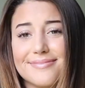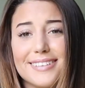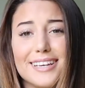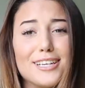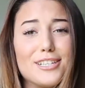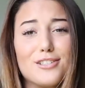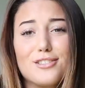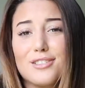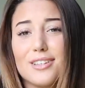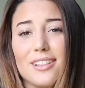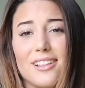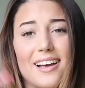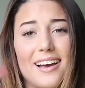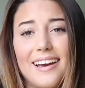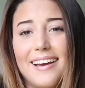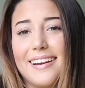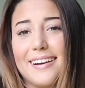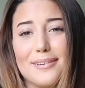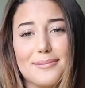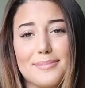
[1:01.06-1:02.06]
It's July
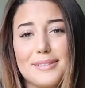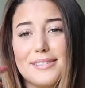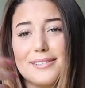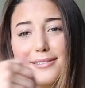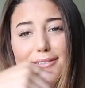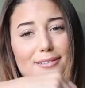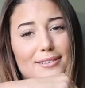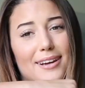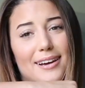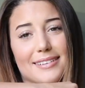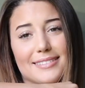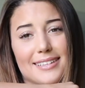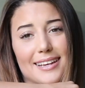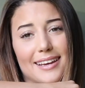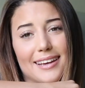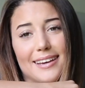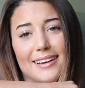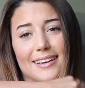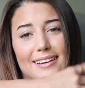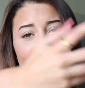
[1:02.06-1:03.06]
and I'm still not
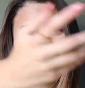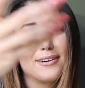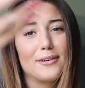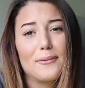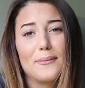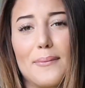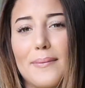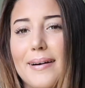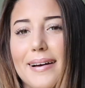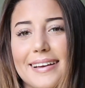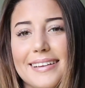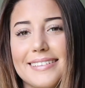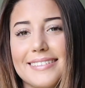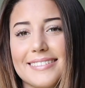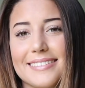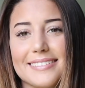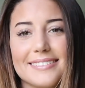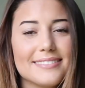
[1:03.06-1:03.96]
tan, what?